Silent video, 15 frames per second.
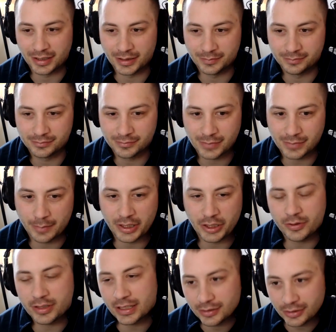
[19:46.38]
I
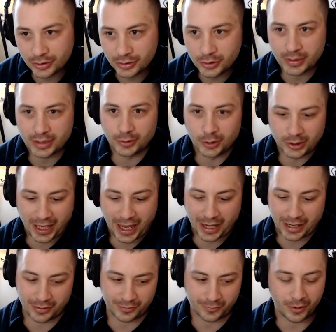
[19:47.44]
mean, you can look
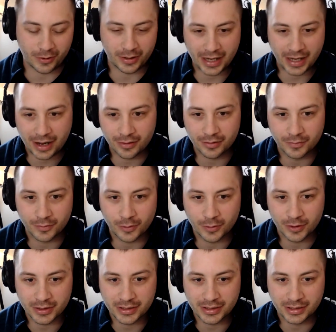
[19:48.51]
at it and throw it out, of
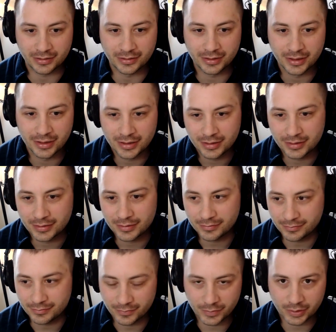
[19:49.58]
course,
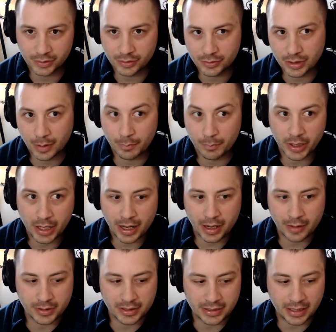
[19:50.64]
but
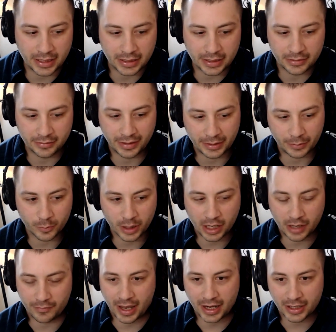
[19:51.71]
I would say in like
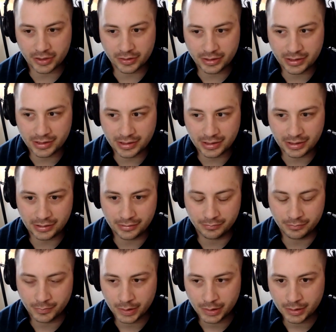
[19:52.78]
what I've actually
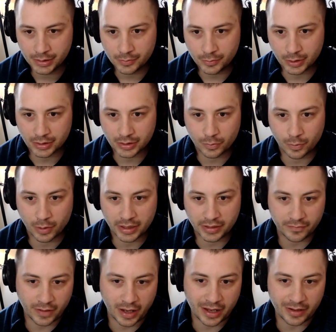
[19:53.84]
seen, what,
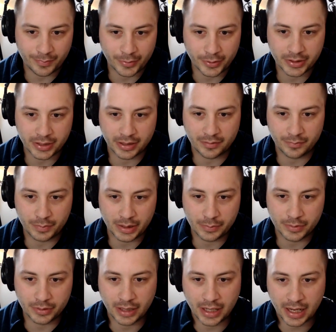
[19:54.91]
25% of
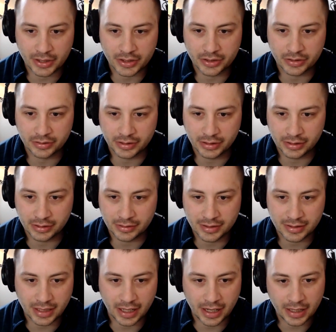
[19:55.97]
people actually
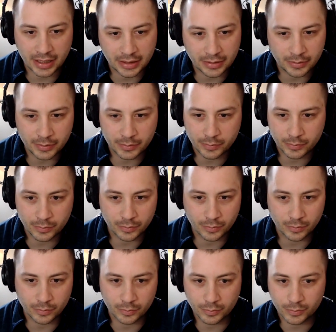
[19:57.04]
say
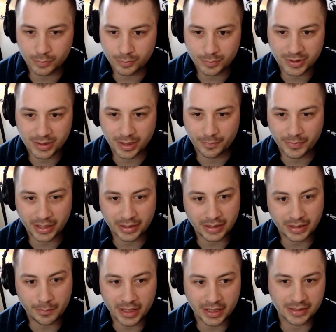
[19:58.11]

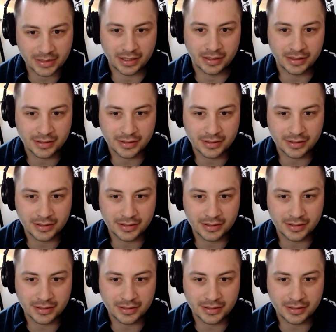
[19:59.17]
something that makes